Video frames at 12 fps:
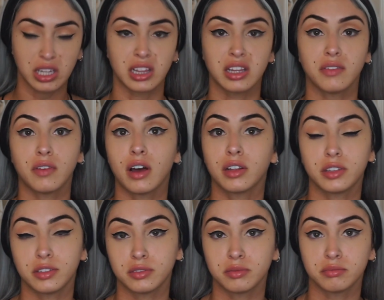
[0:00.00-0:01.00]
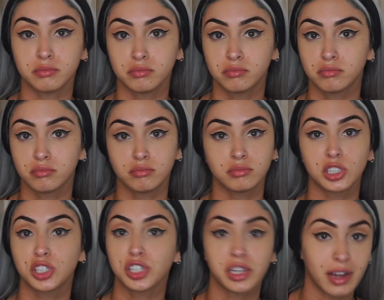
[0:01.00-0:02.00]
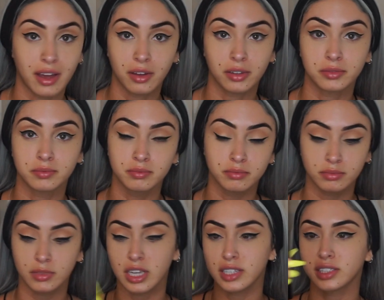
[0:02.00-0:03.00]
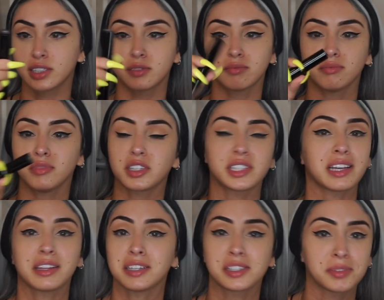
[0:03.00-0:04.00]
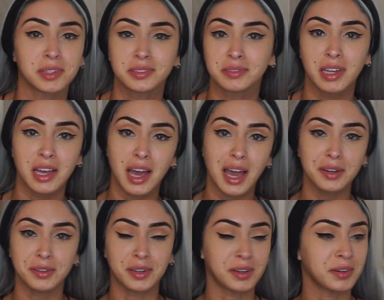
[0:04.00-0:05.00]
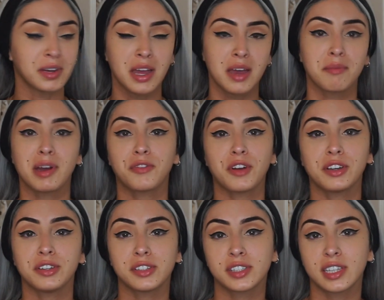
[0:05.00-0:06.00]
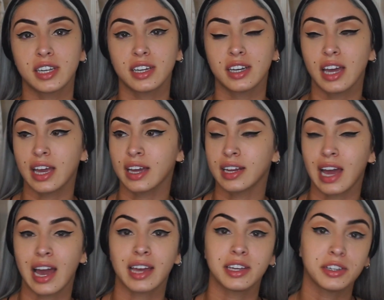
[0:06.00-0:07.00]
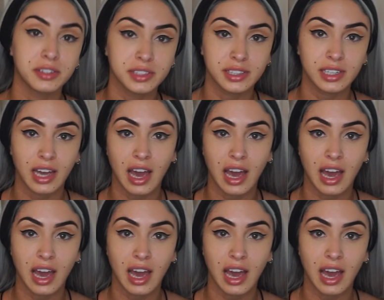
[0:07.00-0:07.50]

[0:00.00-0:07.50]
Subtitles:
Le Volume Chanel. It's looks like this one. I don't know. My friend used it and I used it